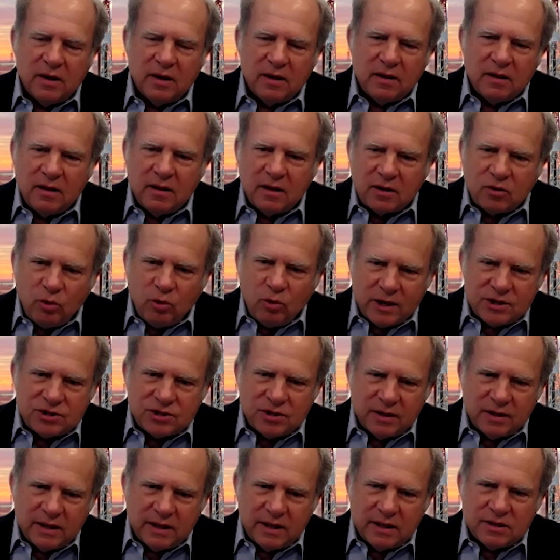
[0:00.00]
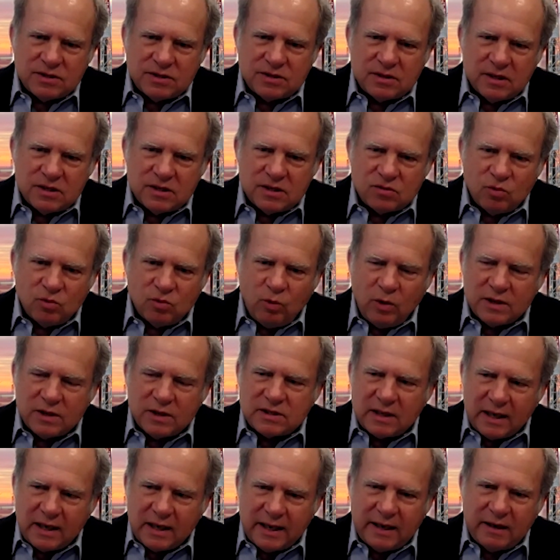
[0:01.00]
the question is what's
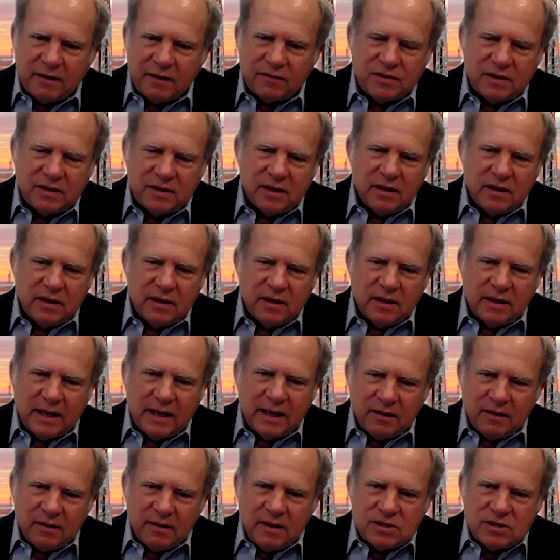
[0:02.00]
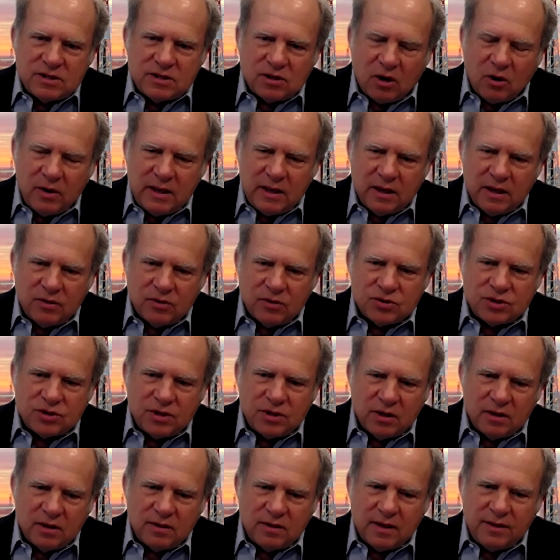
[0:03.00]
left? Now it's already
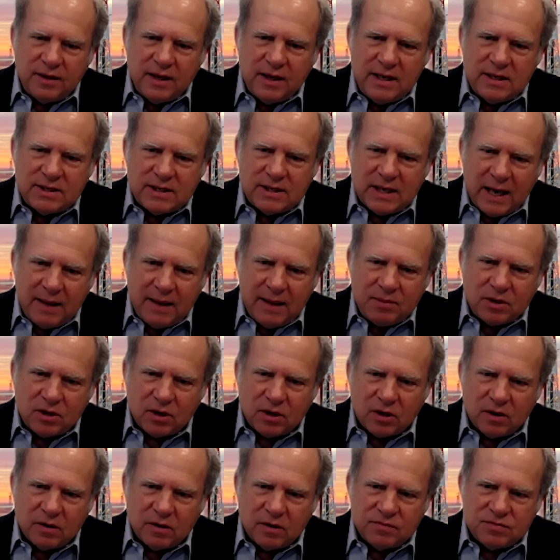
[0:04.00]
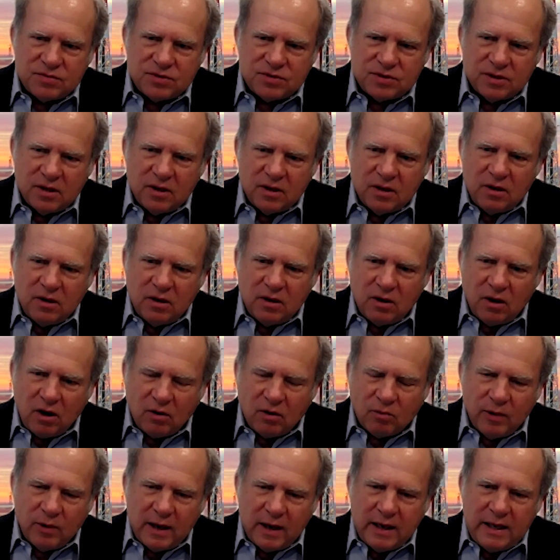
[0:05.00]
understood that the type curves
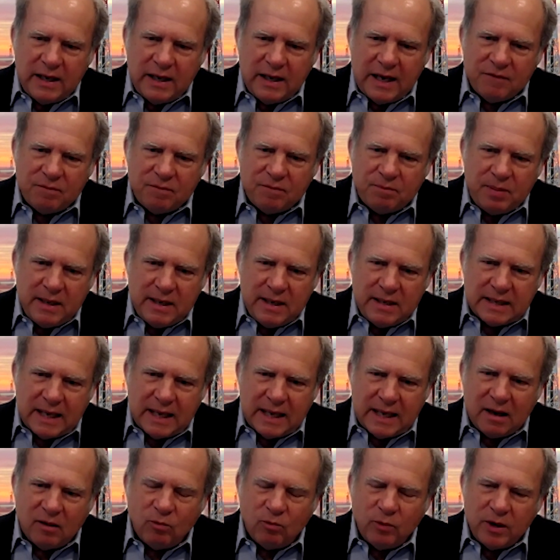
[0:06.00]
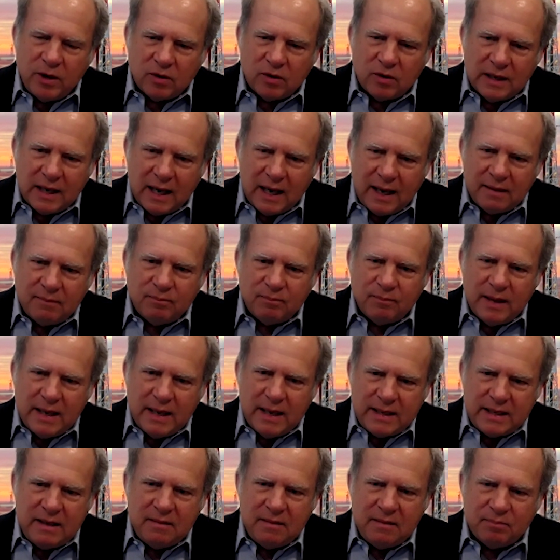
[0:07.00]
already have peaked out. We are not
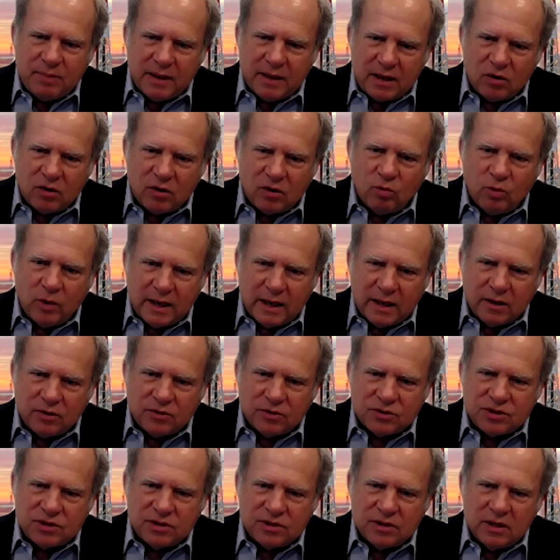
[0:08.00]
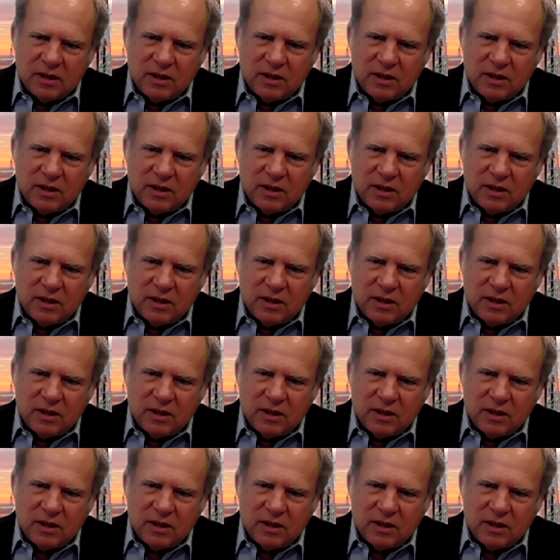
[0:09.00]
making better wells